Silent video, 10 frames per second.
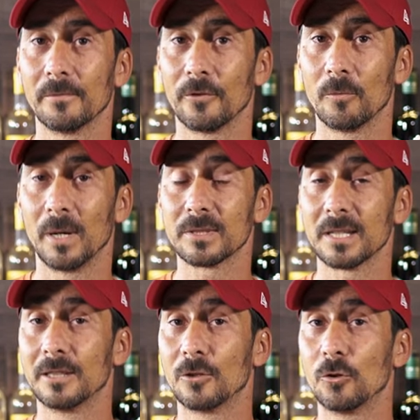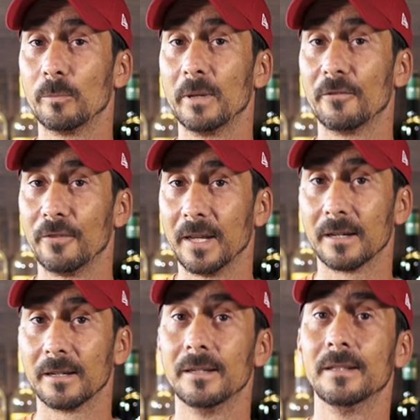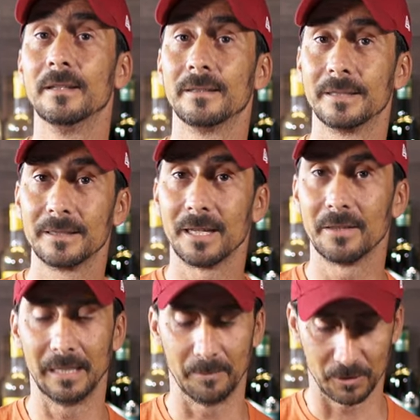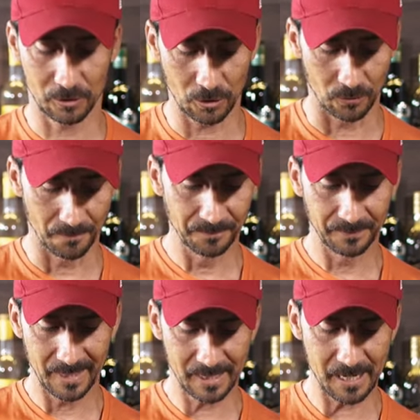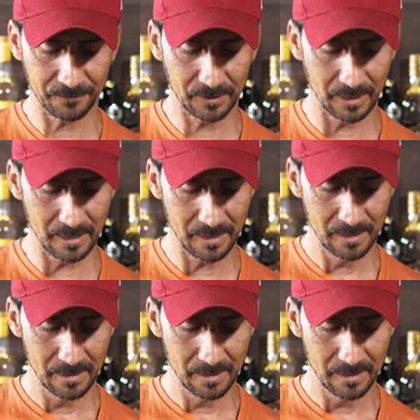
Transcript: from outside could be a thicker than the other lemon. So I have three.